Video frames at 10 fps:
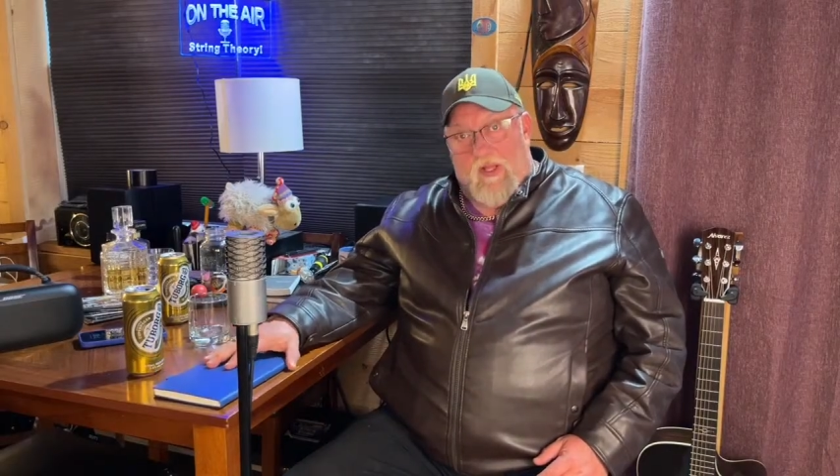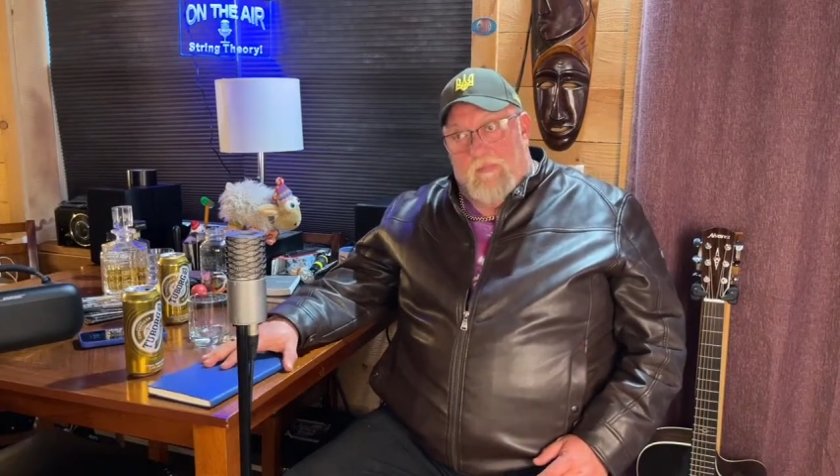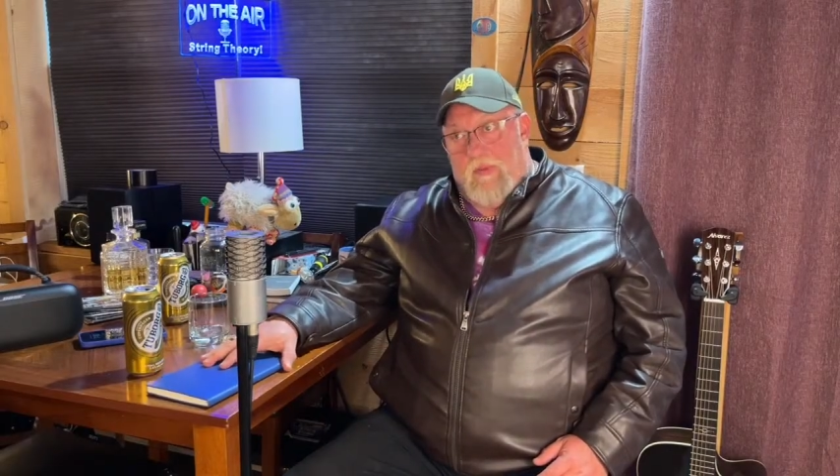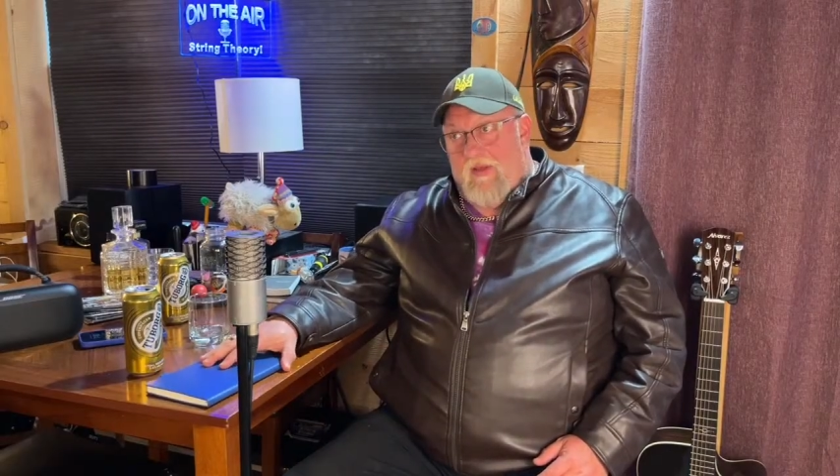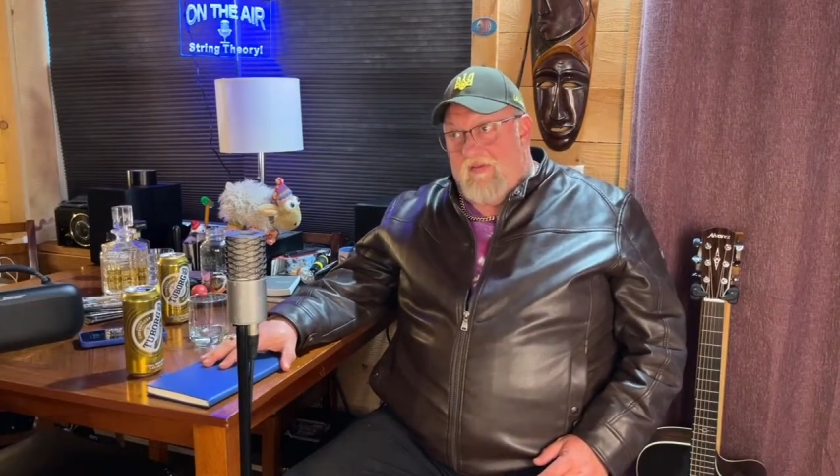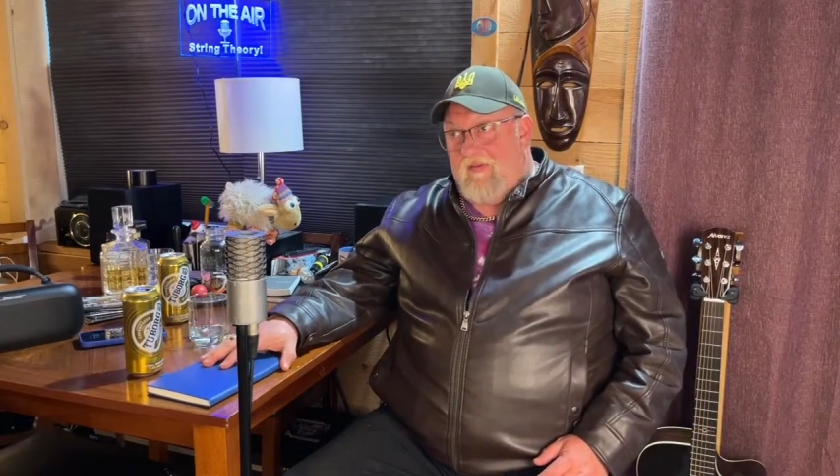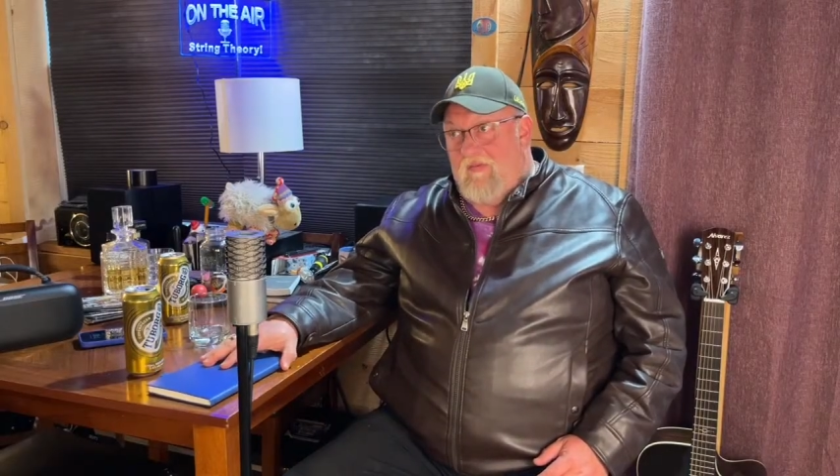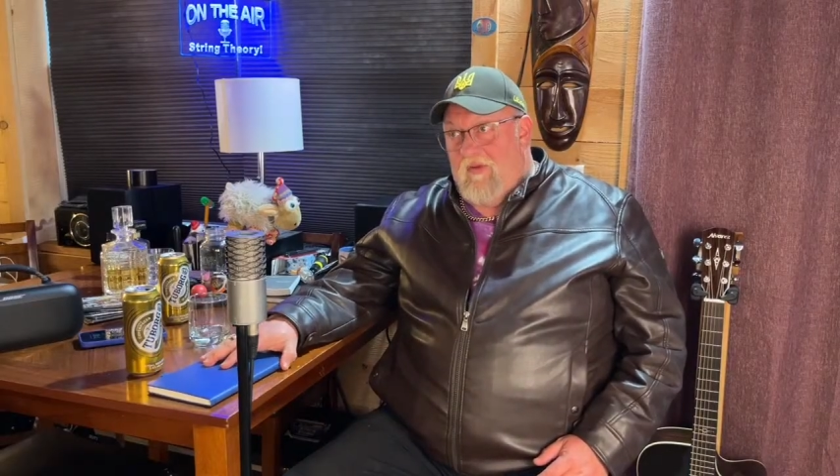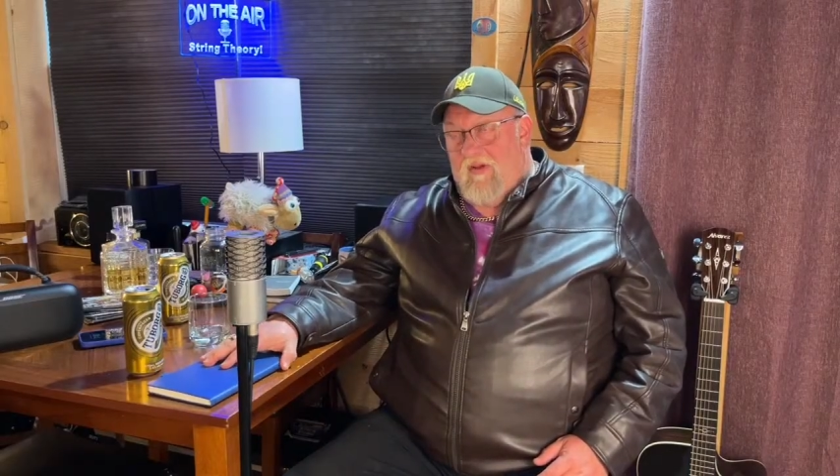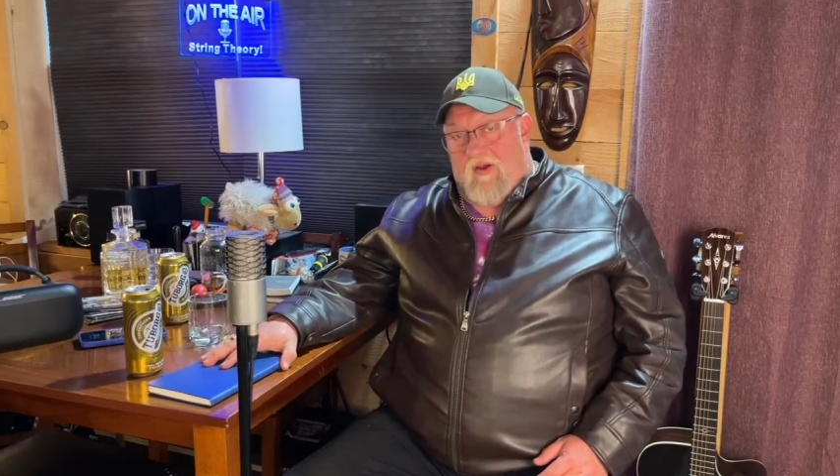of the best
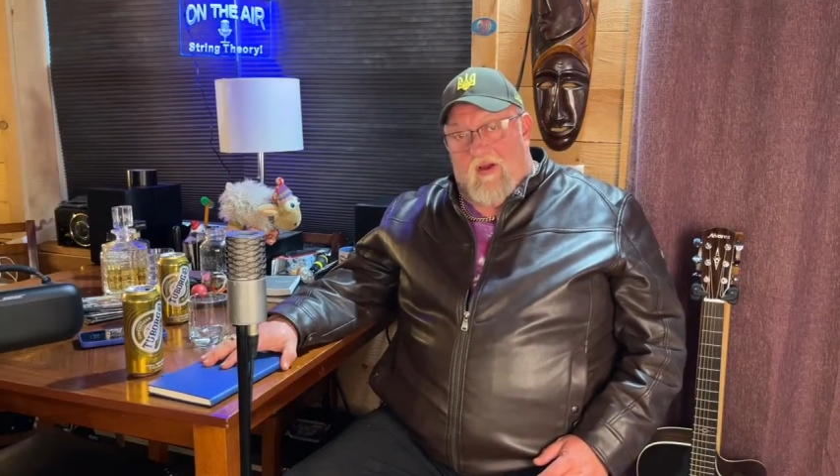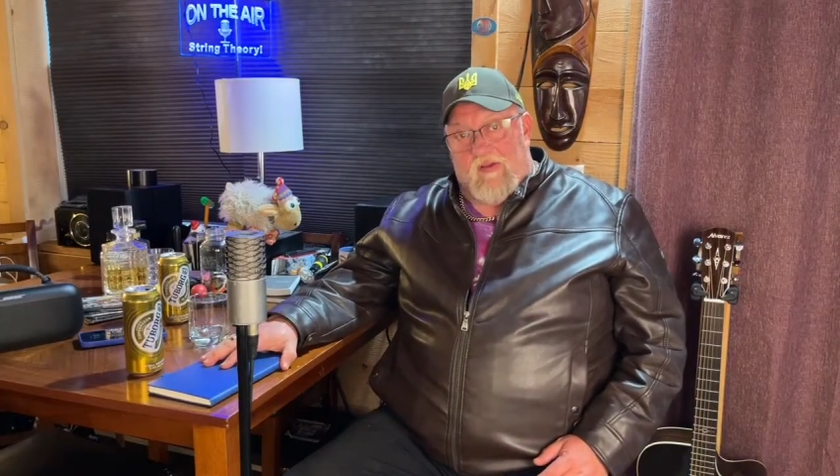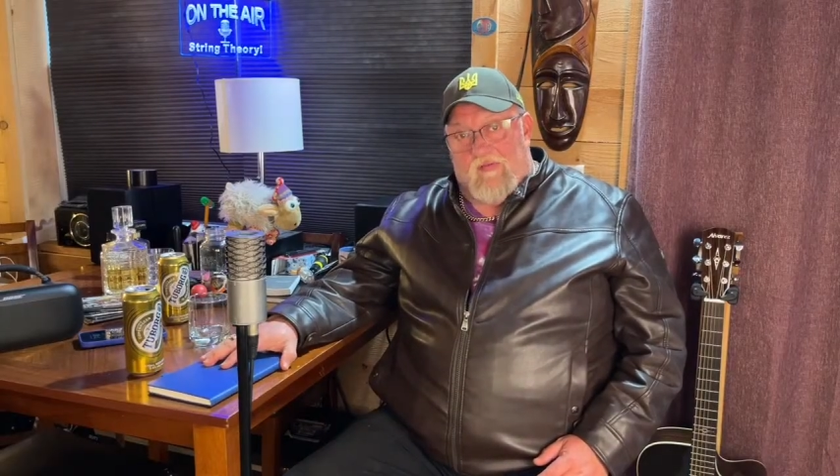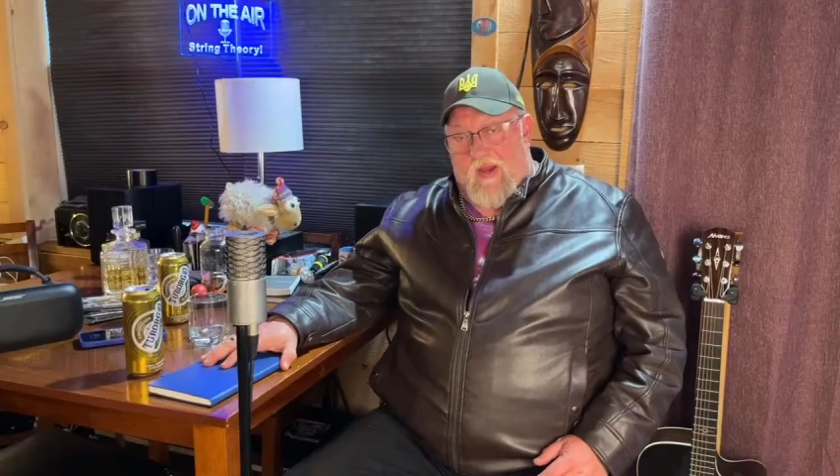guitars I've